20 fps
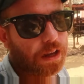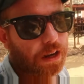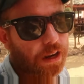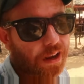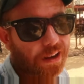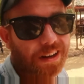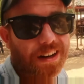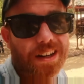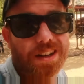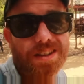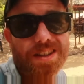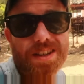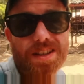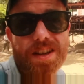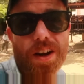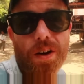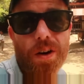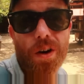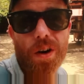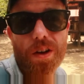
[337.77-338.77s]
Luckily, because it's
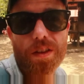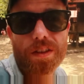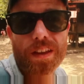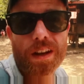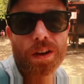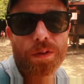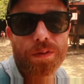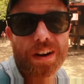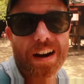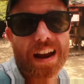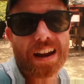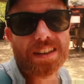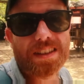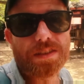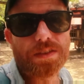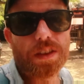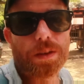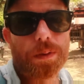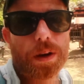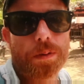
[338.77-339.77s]
so hot, they're not very
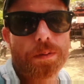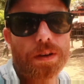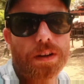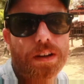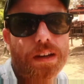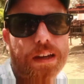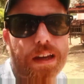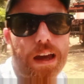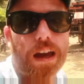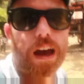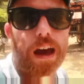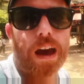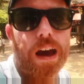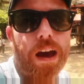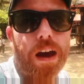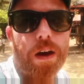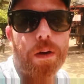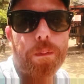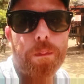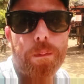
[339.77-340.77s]
active at the moment,
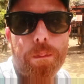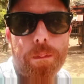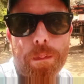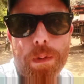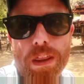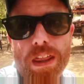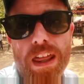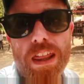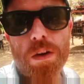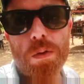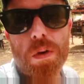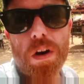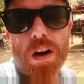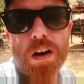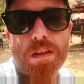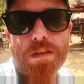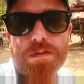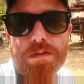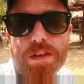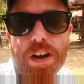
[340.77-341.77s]
but there they all
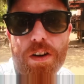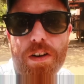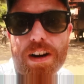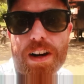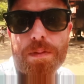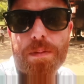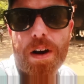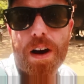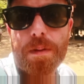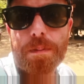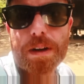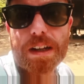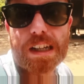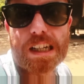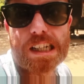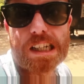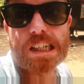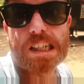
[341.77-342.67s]
are, directly behind me.